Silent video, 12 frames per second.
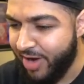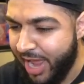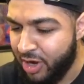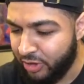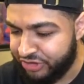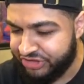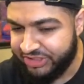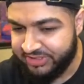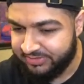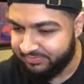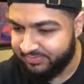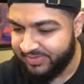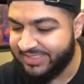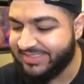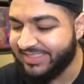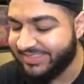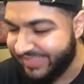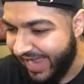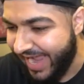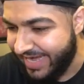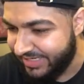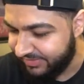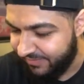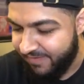energy. This is a
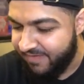sign.